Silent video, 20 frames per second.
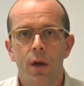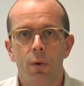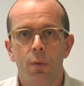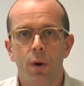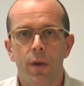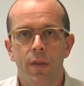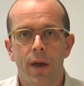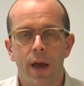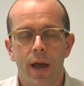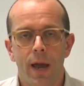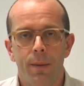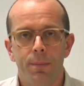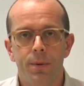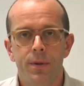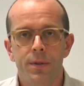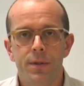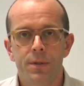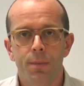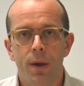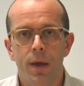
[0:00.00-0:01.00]
When that
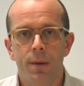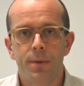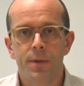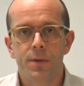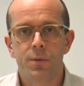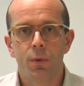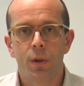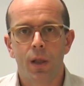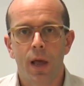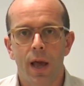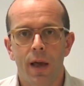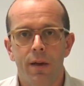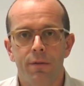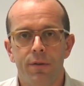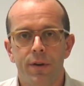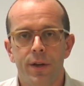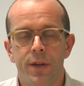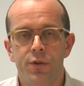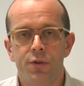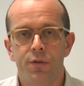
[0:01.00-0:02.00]
happens, babies will have
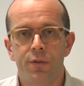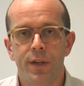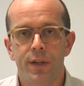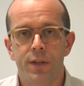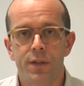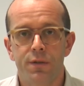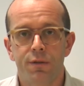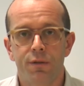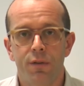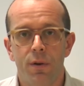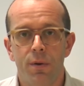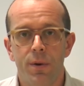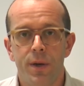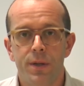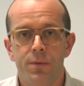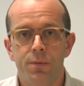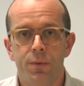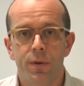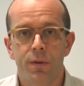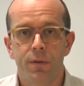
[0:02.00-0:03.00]
intravenous
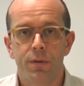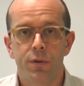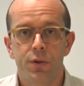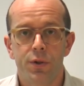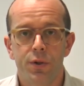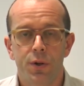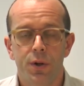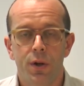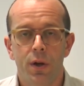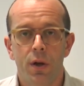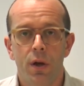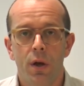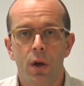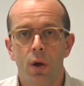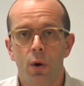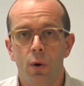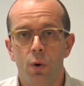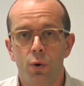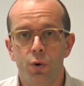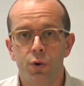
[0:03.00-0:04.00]
fluid with sugar
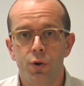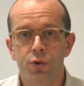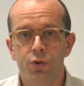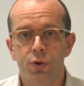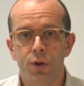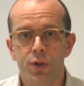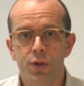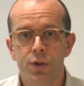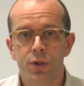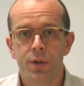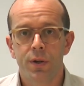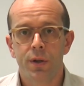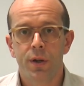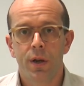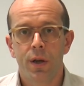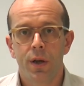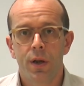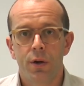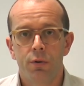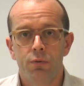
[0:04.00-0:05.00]
or nutrition
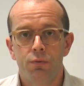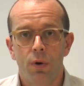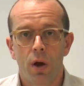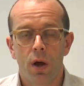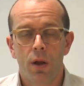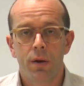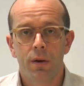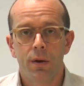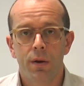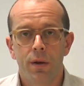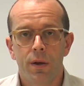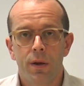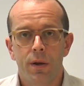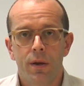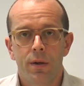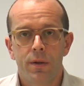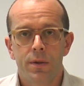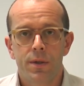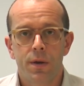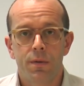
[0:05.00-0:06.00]
run
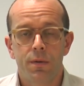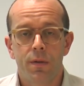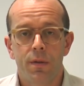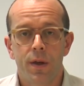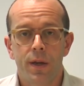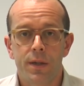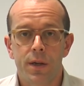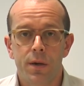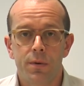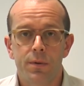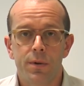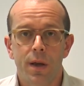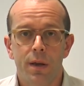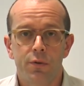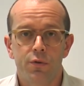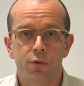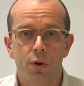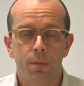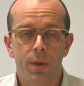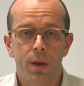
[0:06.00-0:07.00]
so that they don't
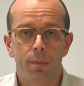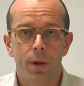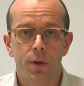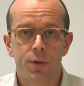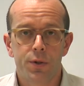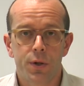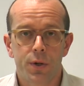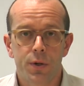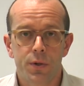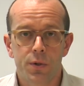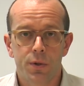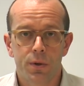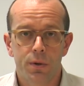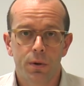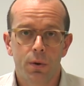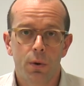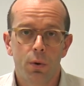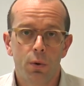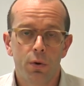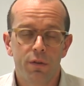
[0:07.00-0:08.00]
drop their blood sugars
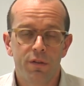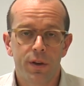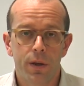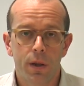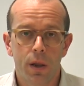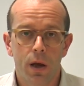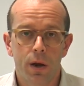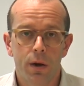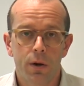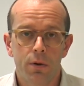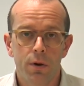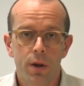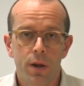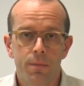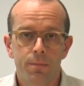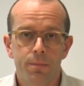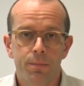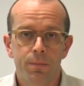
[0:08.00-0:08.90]
or feel hungry.